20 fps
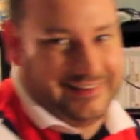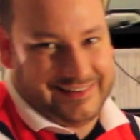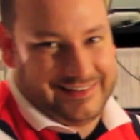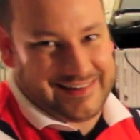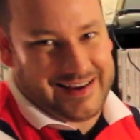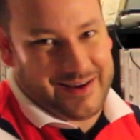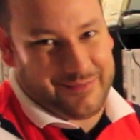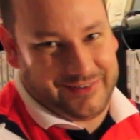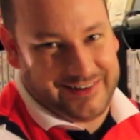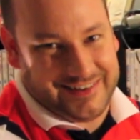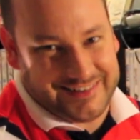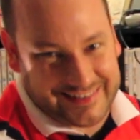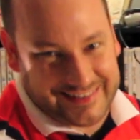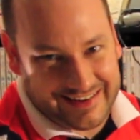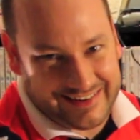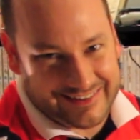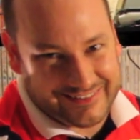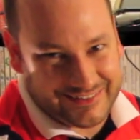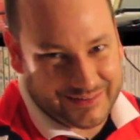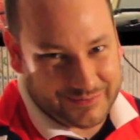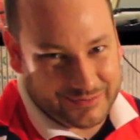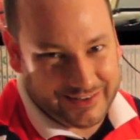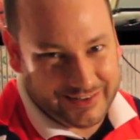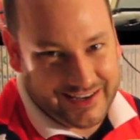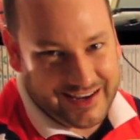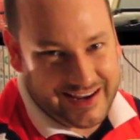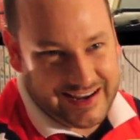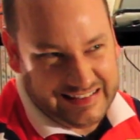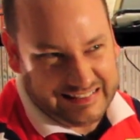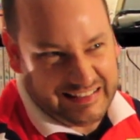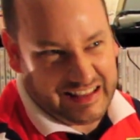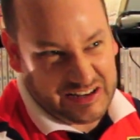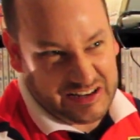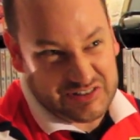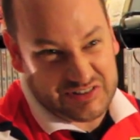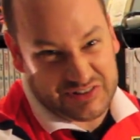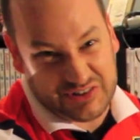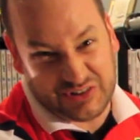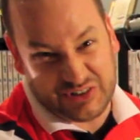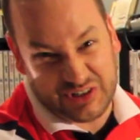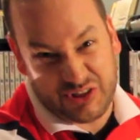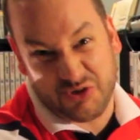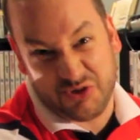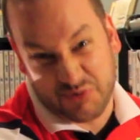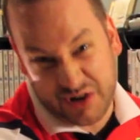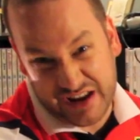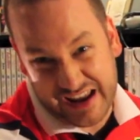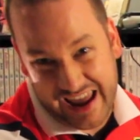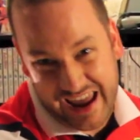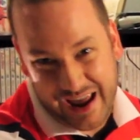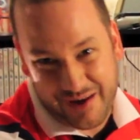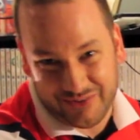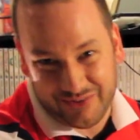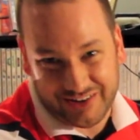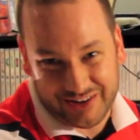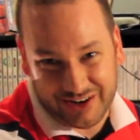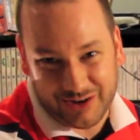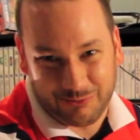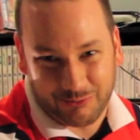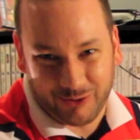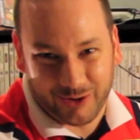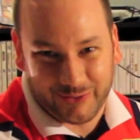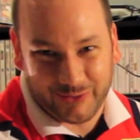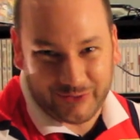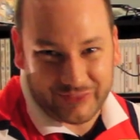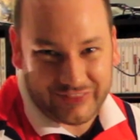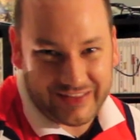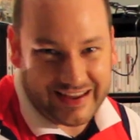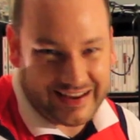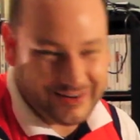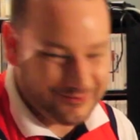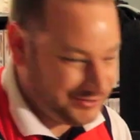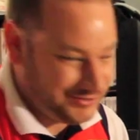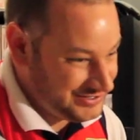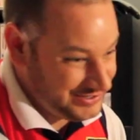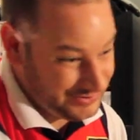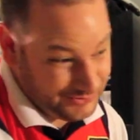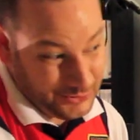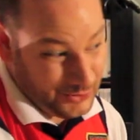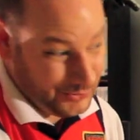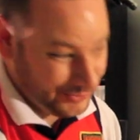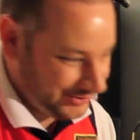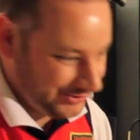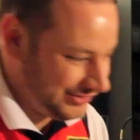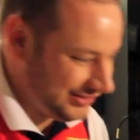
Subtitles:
a Japanese Saturn to play, like, seriously 3 games that didn't work with that, which is all worth